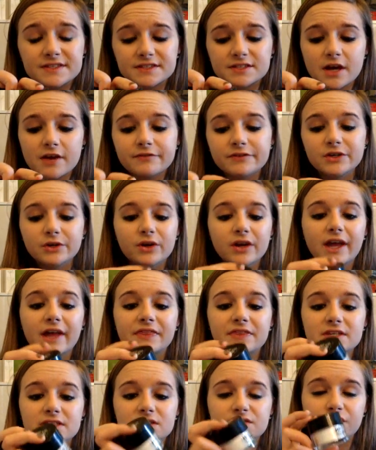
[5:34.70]
this stuff. You can
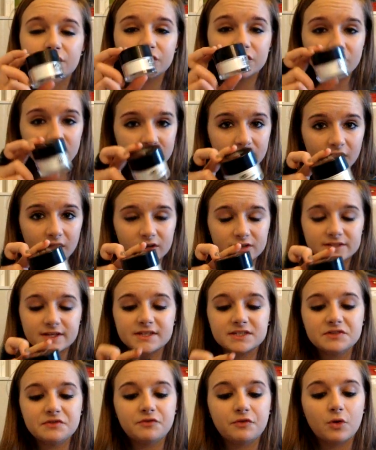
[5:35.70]
get this for $30
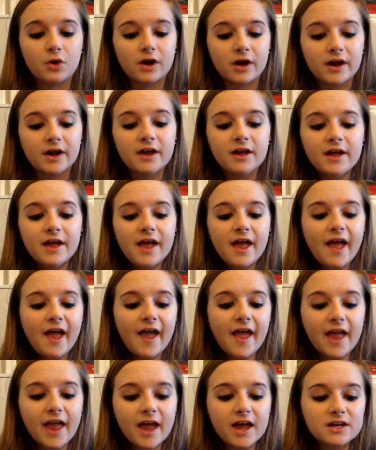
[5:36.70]
at Sephora.
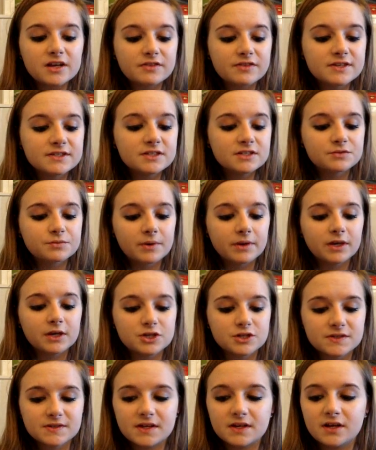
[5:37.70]
And this is
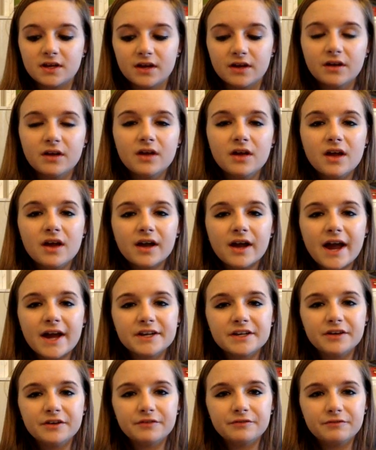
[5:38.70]
really just going to
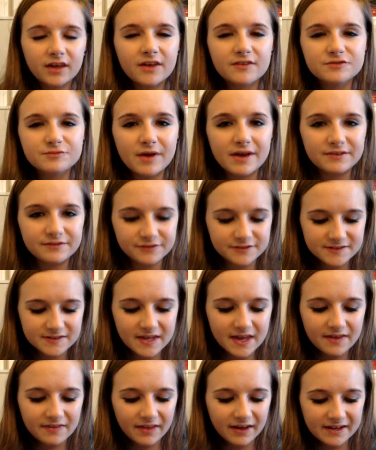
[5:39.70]
kind of gives my
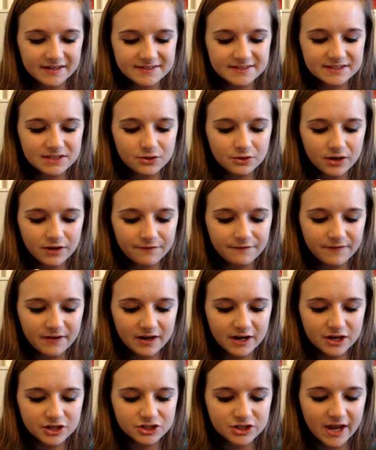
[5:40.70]
skin like a silky
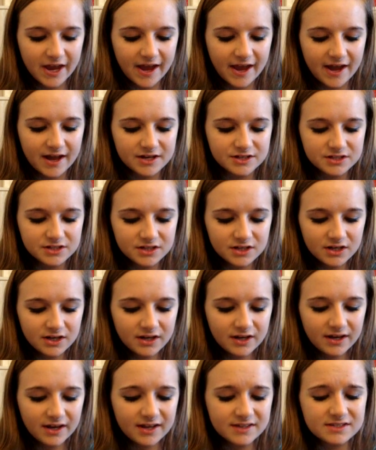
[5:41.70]
finish, and
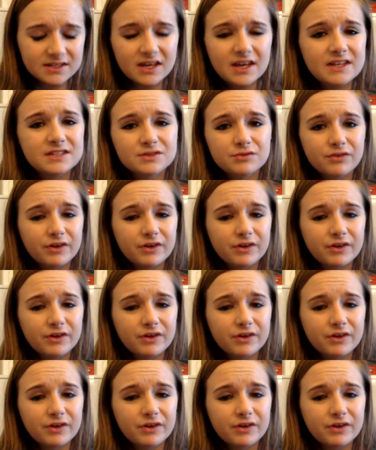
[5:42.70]
it's